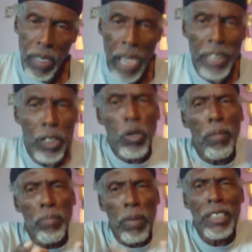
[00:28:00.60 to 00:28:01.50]
And you know a
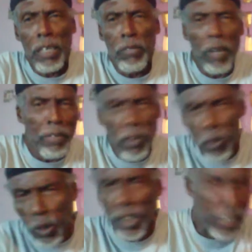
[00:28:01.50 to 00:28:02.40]
bull is a very
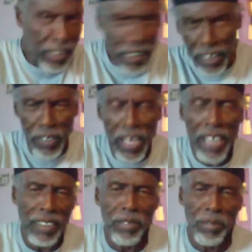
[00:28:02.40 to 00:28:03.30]
ferocious thing, right?
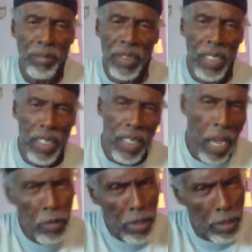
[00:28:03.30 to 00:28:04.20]

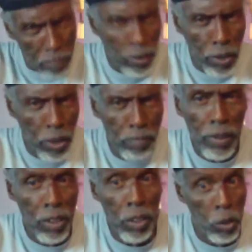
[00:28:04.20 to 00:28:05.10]
I mean, he put you,
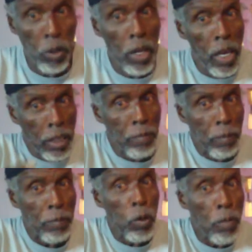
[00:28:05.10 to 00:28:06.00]
so the
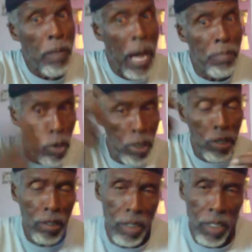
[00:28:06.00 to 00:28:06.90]
people who buy bull,
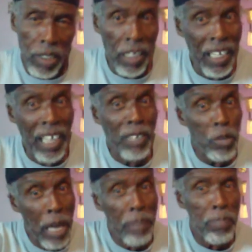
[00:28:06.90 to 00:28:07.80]
they get
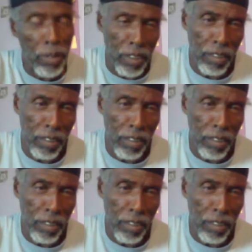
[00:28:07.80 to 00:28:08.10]
real bull.